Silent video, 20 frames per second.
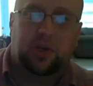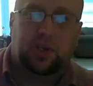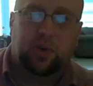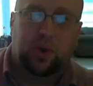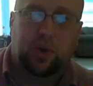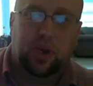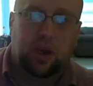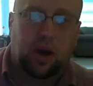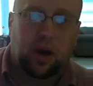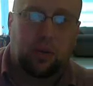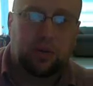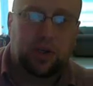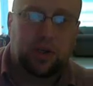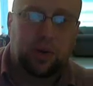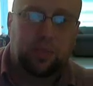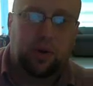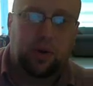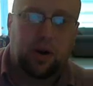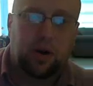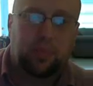We're just going to
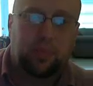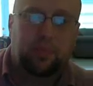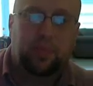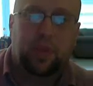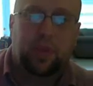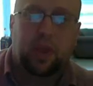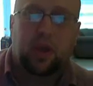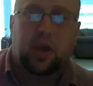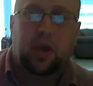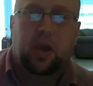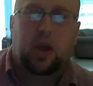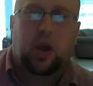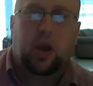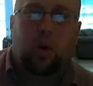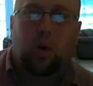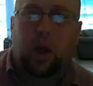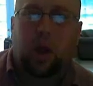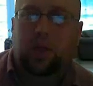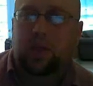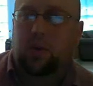take our
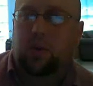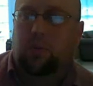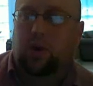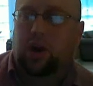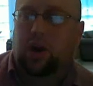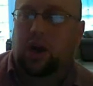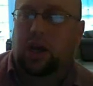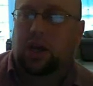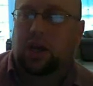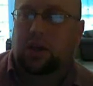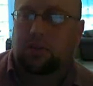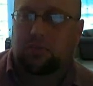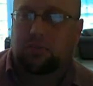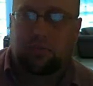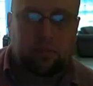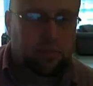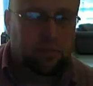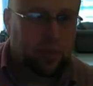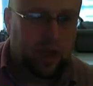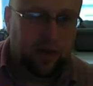OH that we
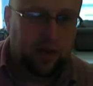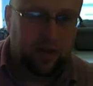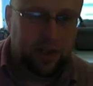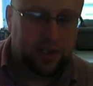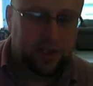actually get from the